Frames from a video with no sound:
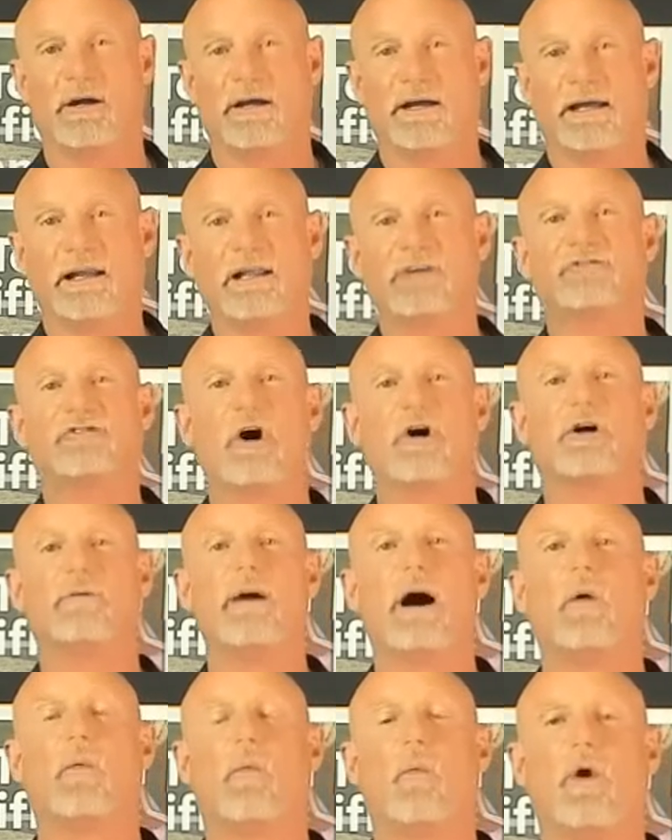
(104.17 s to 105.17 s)
And let's talk
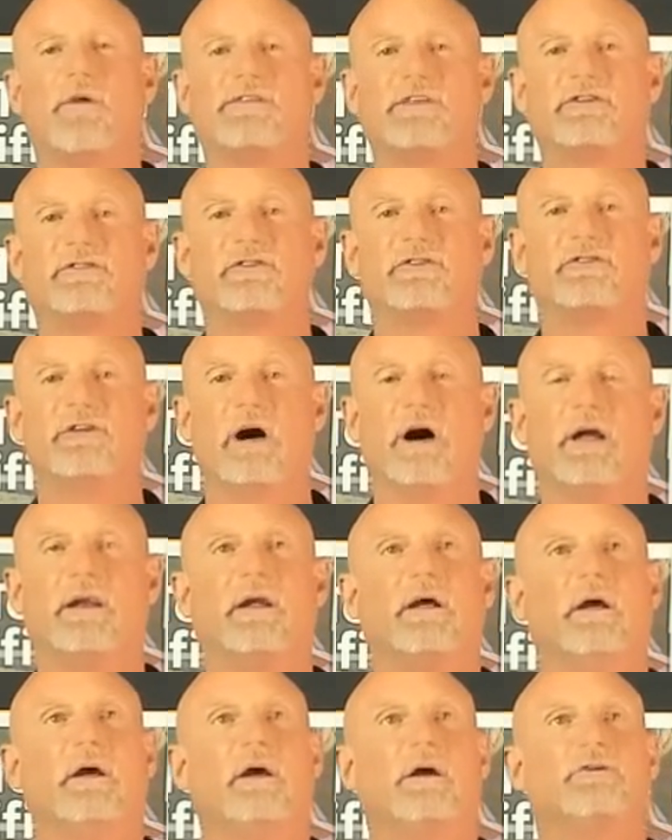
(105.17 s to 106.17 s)
about what this has done.
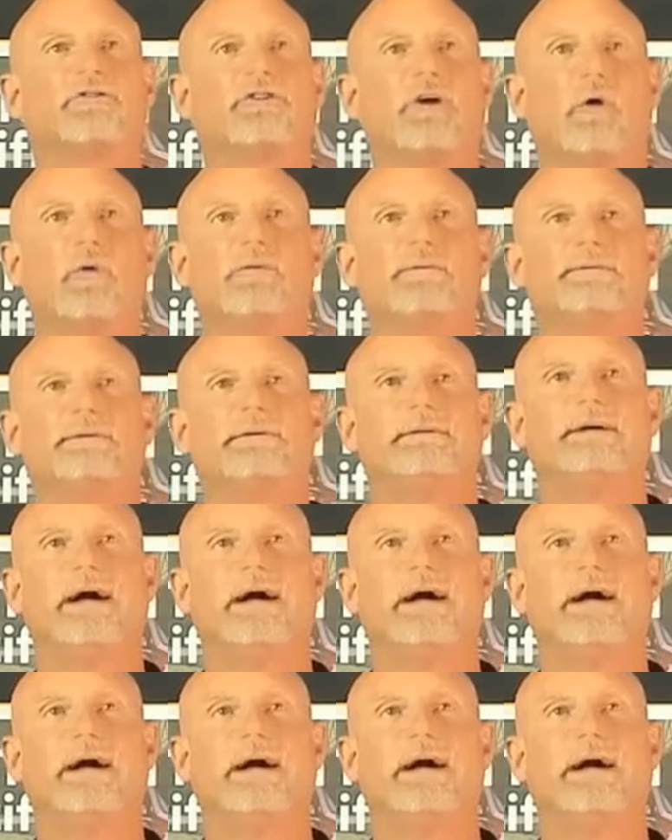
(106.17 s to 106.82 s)
So,